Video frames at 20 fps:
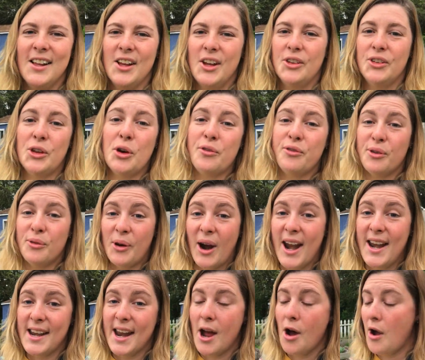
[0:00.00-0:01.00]
So for
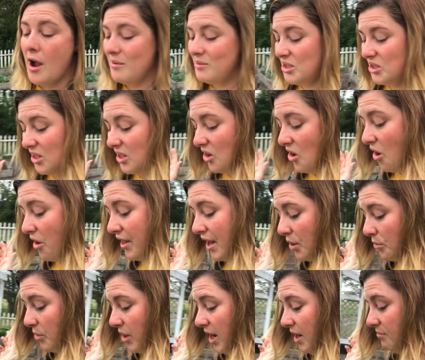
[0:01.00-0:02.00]
right now, I'm just gonna call that a
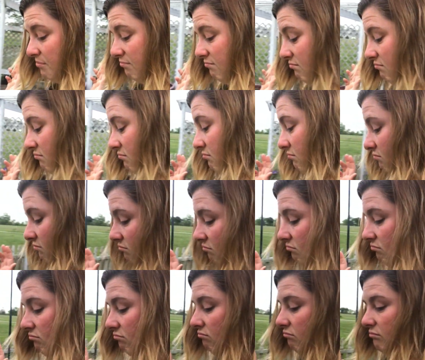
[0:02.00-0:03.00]
win.
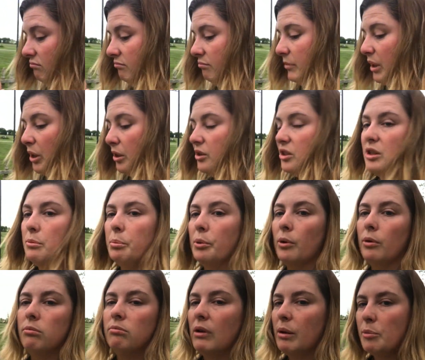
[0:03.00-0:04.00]
Pure and
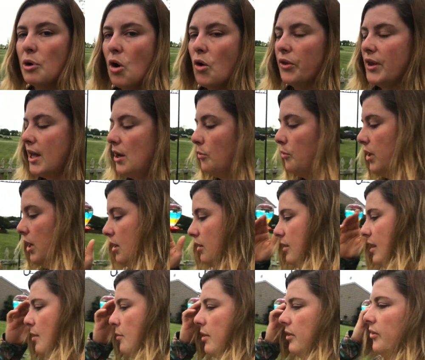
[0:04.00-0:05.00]
simple, I'm calling that a win.
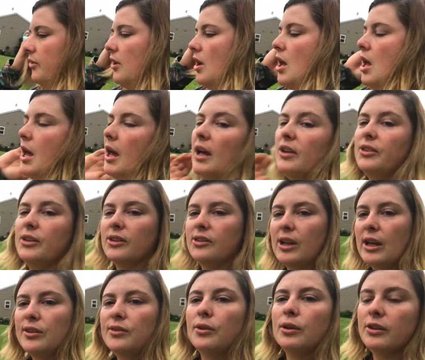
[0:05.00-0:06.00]
That was a
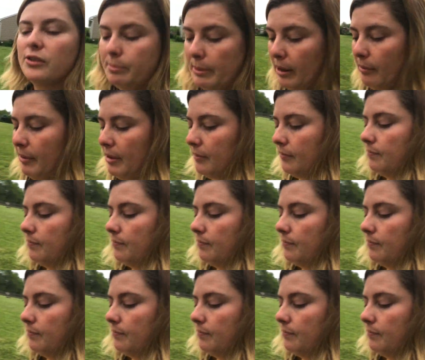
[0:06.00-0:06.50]
successful experiment.